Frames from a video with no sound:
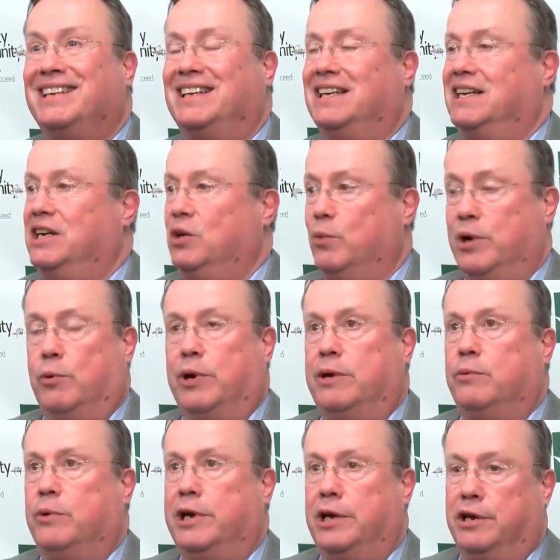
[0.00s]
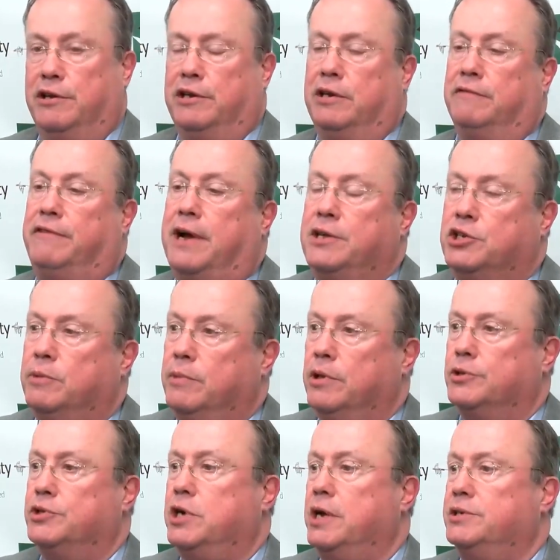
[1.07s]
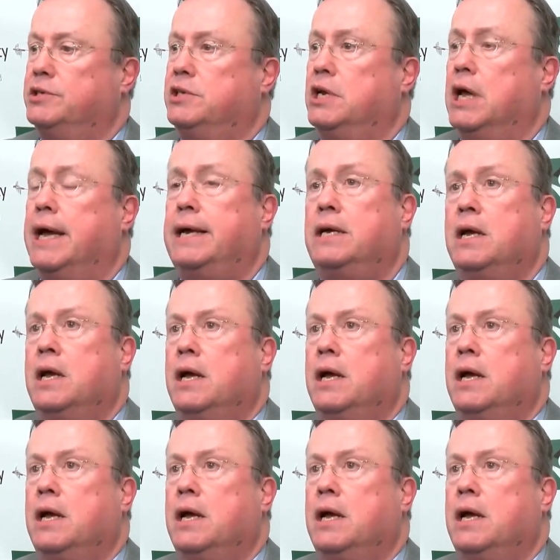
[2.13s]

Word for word: Uh, we, we, we, identified some of those cuts tonight,